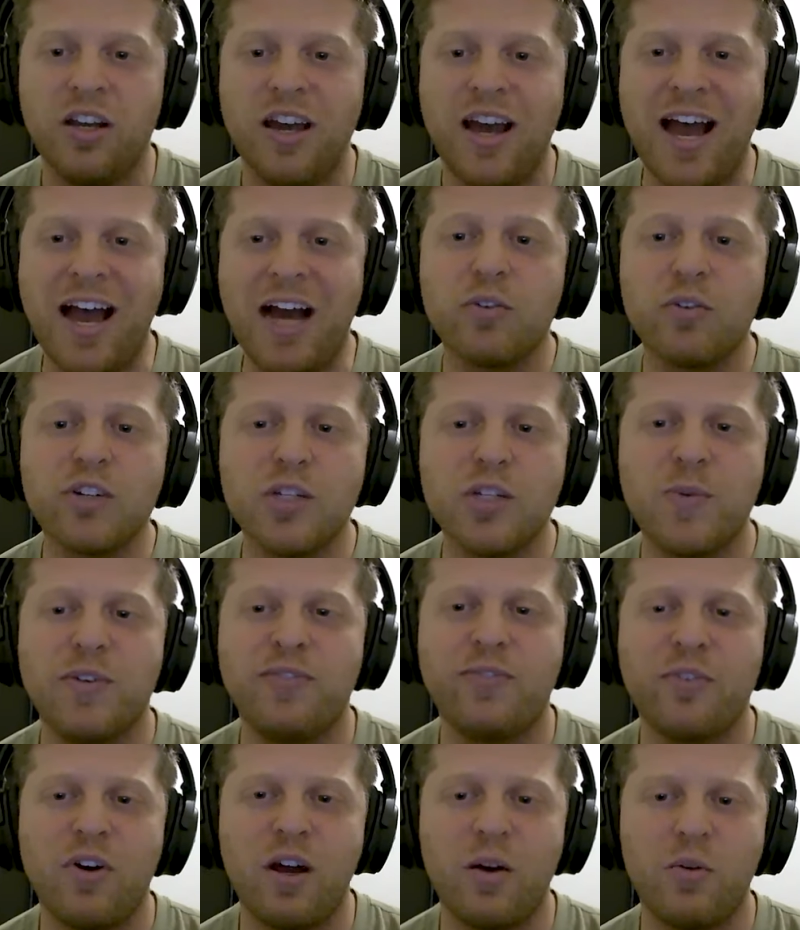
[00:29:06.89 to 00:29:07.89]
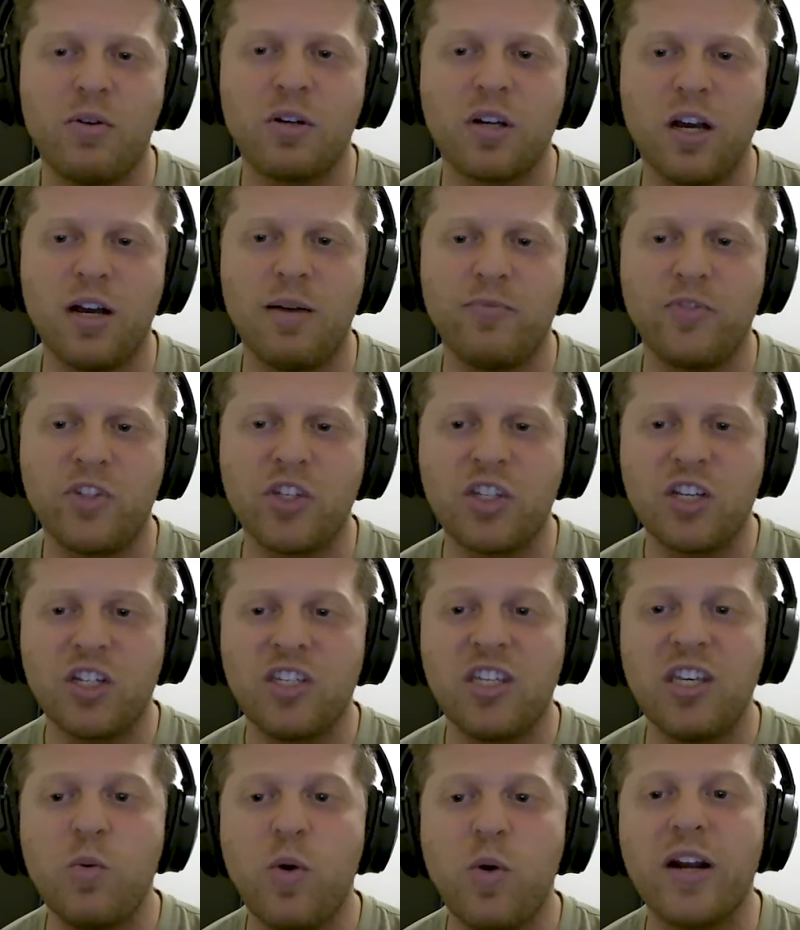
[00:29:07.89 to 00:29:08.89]
hours before I woke up, just because
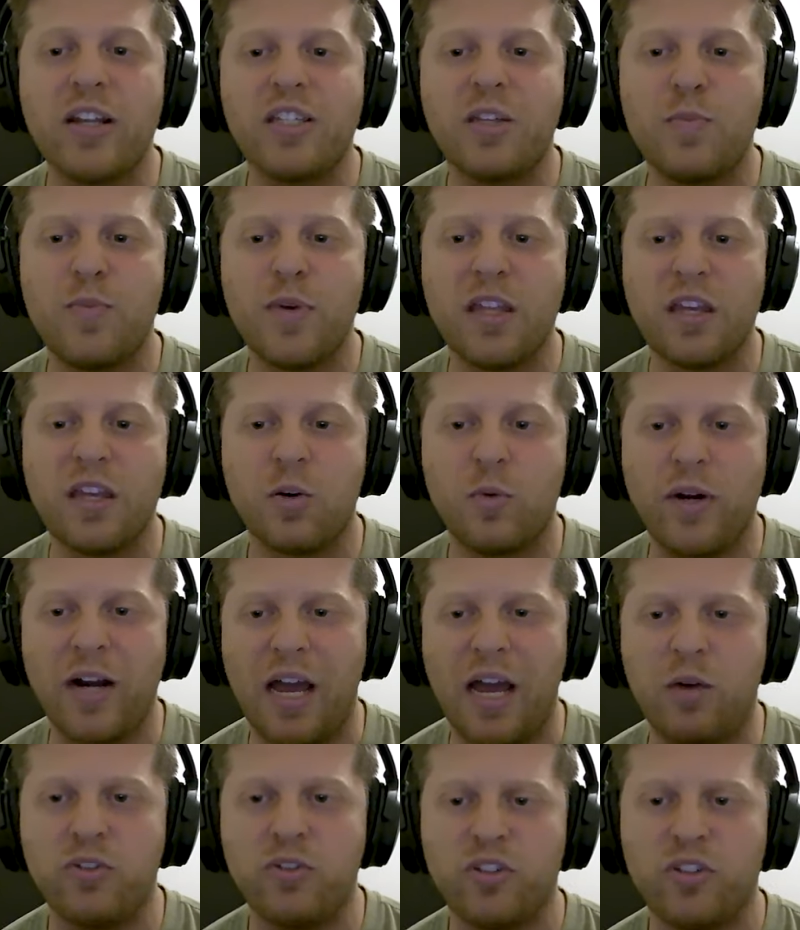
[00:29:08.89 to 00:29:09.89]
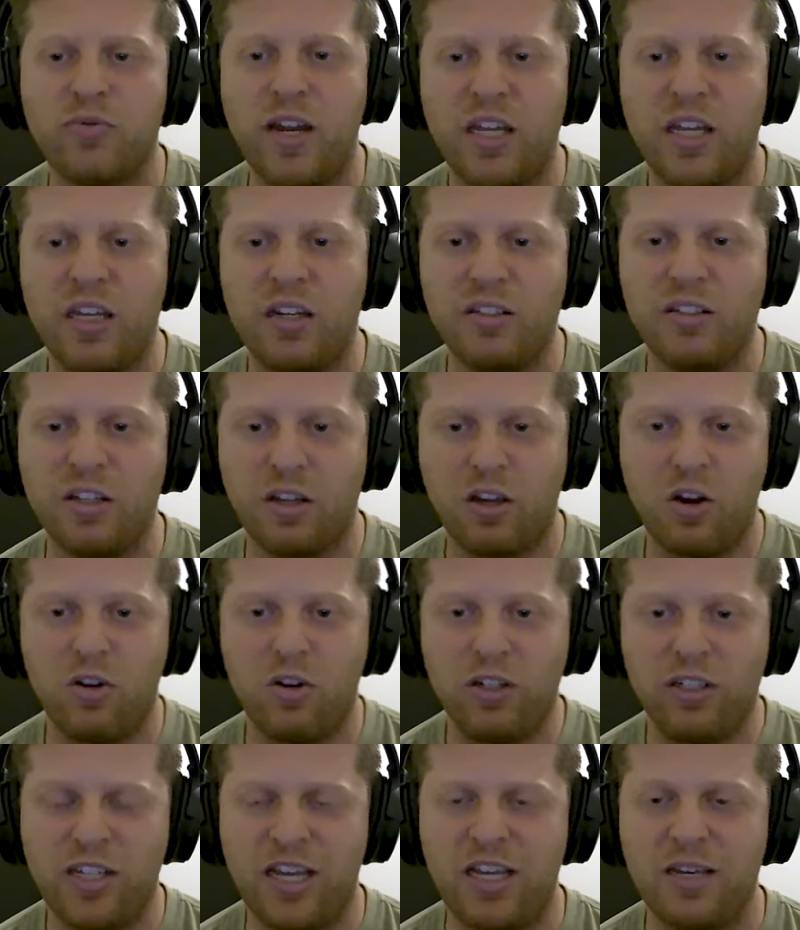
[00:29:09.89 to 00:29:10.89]
he wanted to be there when I was ready to go
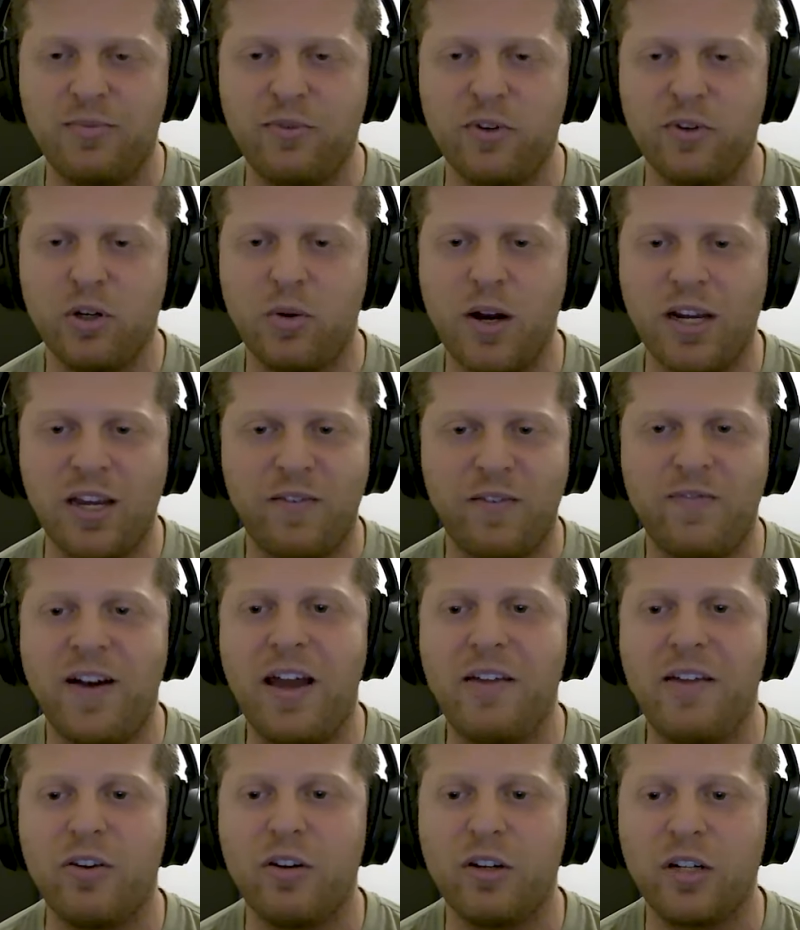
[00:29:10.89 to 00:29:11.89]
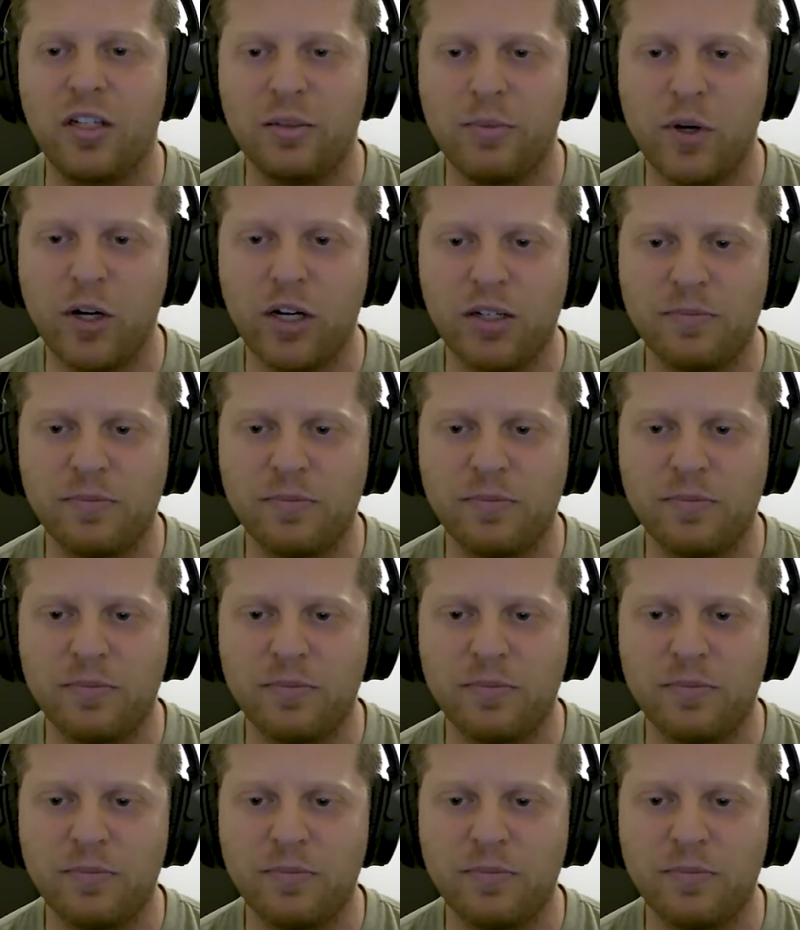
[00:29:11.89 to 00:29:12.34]
and take him for a walk at 5:30 in the morning.